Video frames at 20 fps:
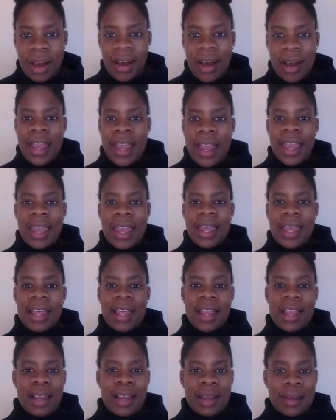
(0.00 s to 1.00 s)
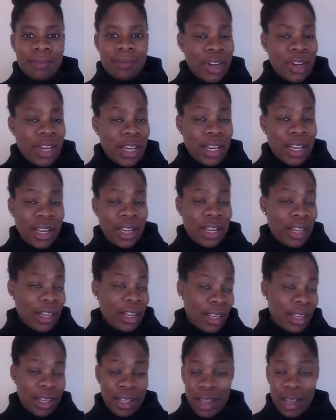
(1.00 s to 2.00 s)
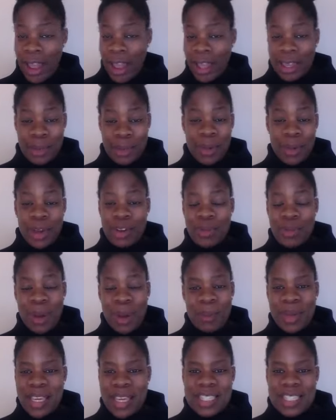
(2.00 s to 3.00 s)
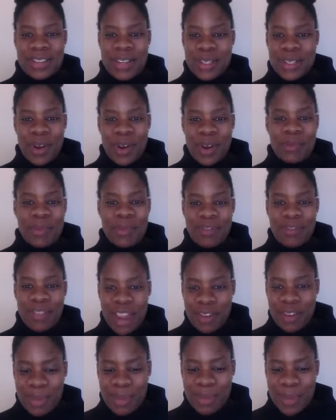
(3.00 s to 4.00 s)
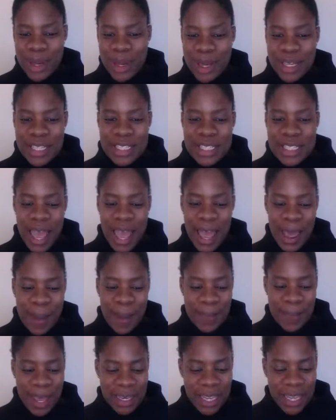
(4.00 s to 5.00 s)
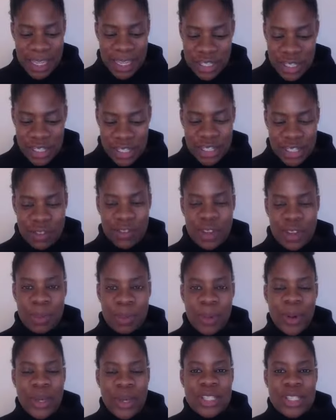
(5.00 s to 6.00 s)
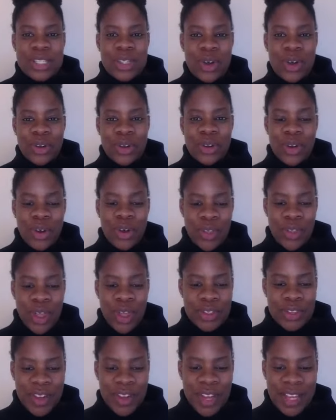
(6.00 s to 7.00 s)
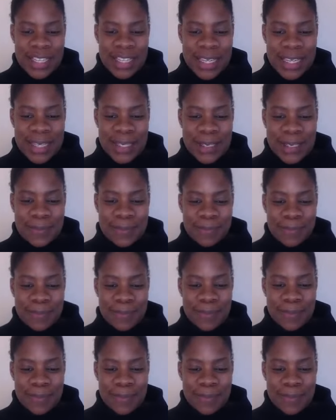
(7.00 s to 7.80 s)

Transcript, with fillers: I really like the book of 1 Peter. It's one of my favorite books. So just a few points on those verses.